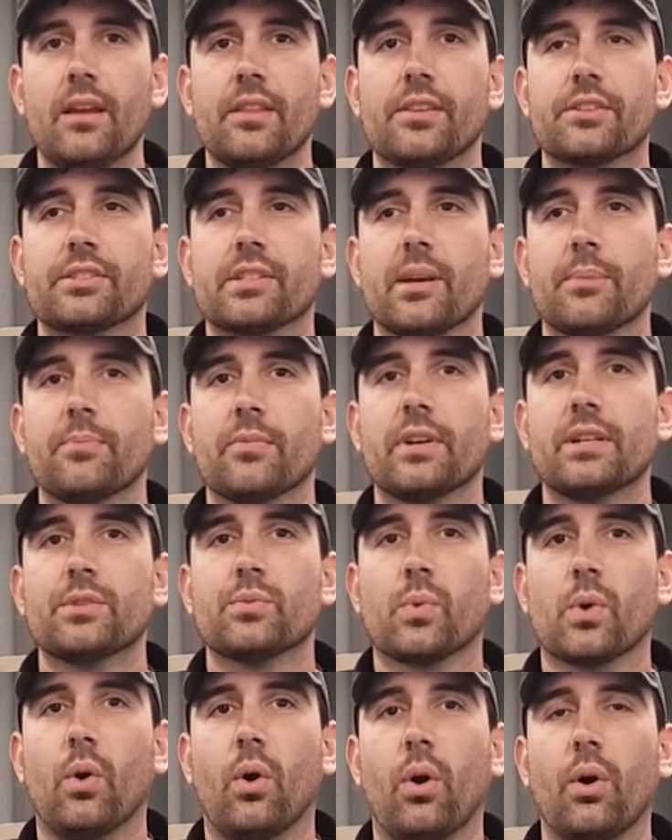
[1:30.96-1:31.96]
The submarines
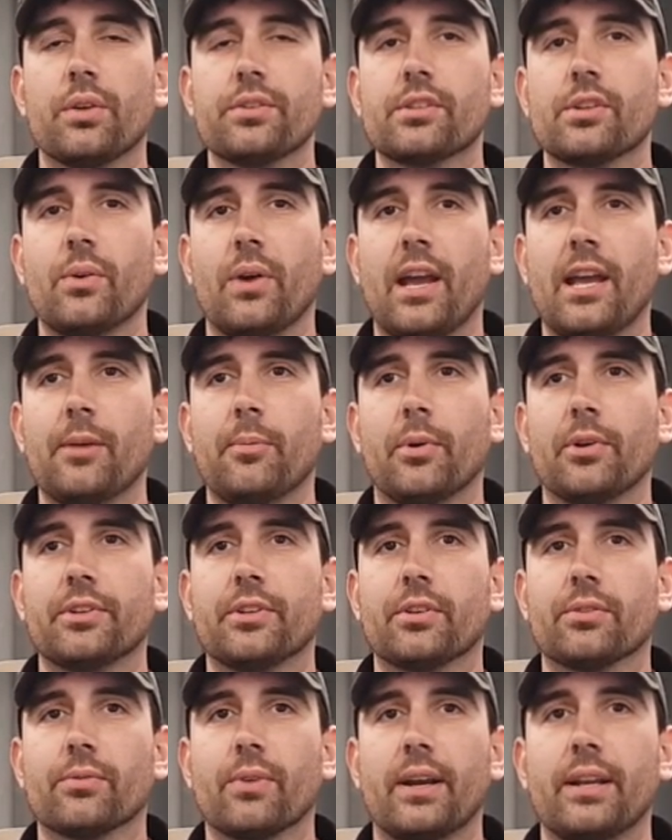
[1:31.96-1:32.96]
were also able
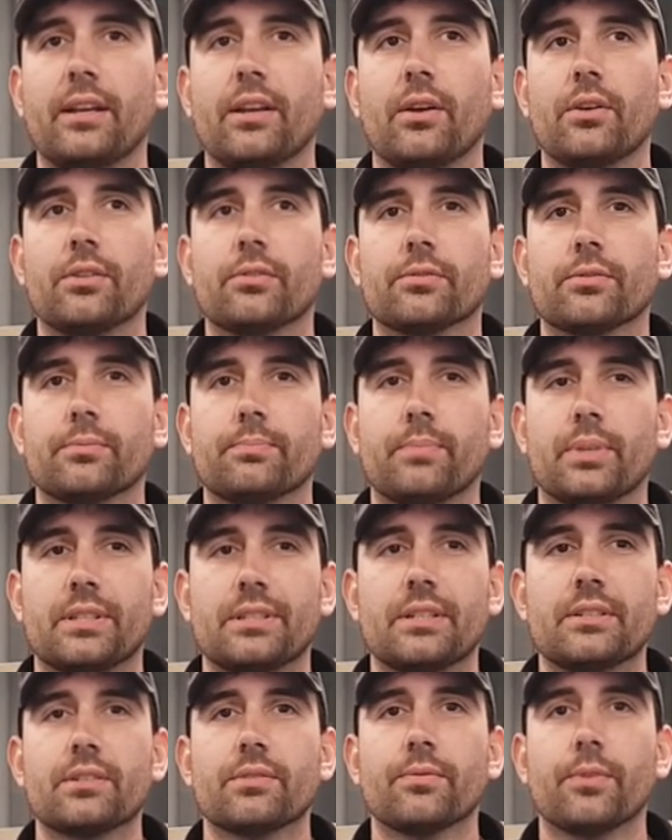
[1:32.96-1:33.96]
to radio the
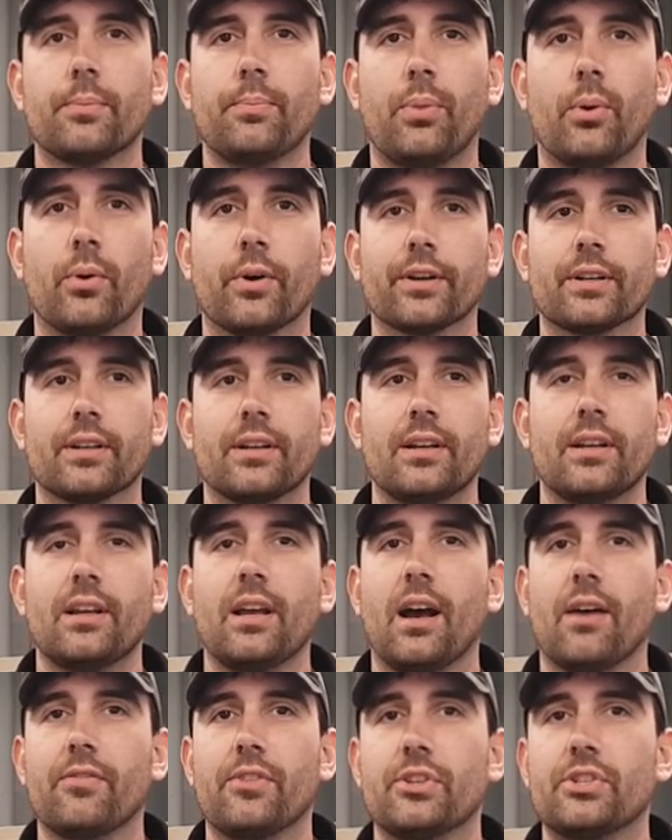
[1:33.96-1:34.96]
position report
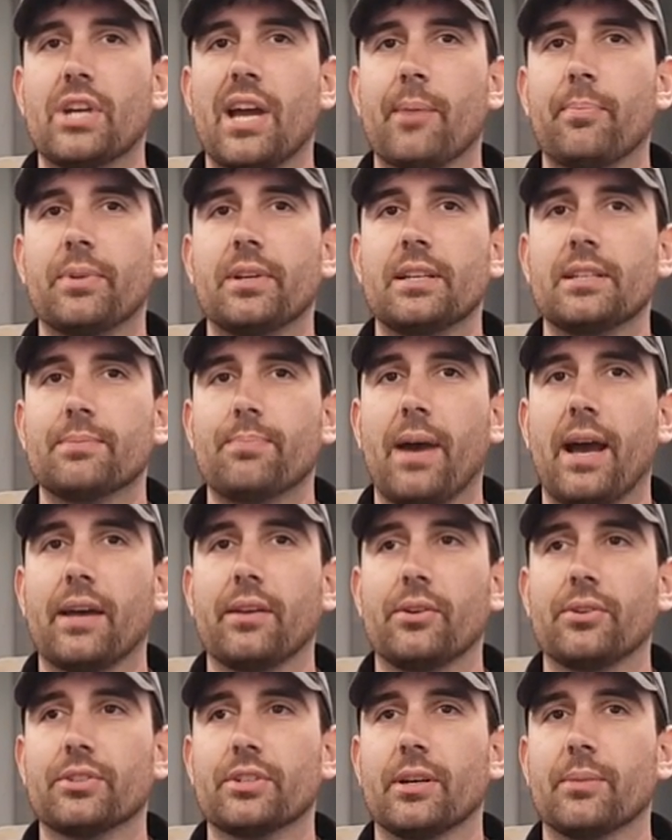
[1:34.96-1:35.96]
of the Japanese
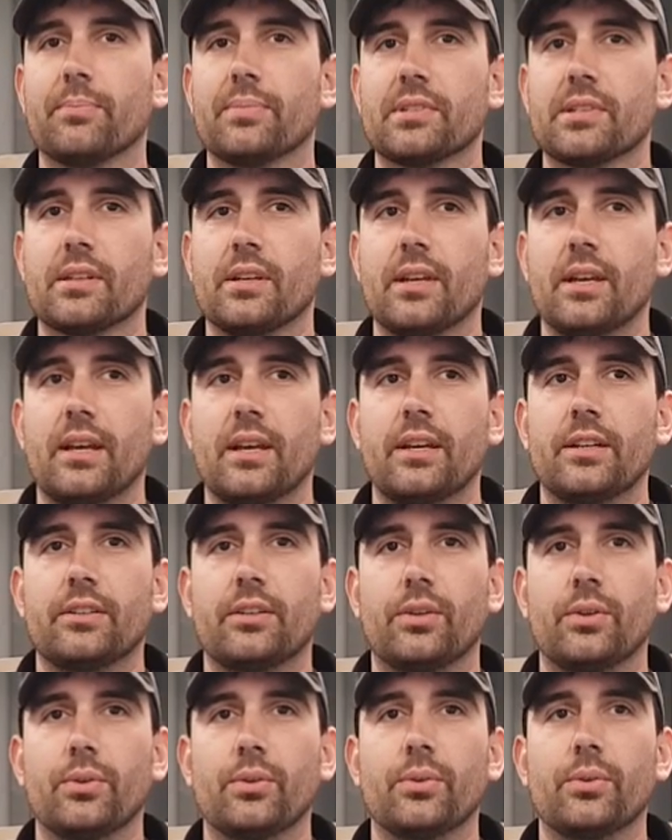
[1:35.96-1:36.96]
battleships
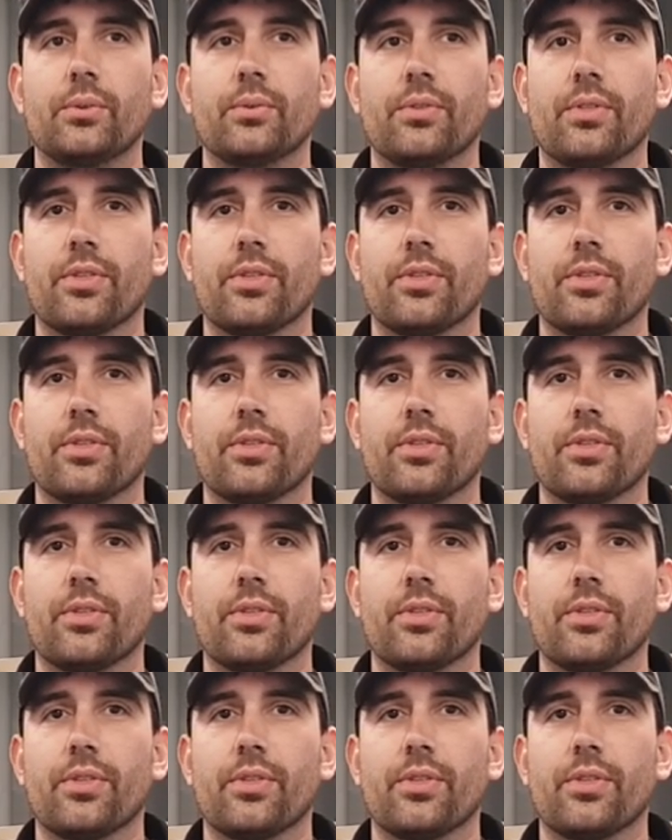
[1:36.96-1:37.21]
to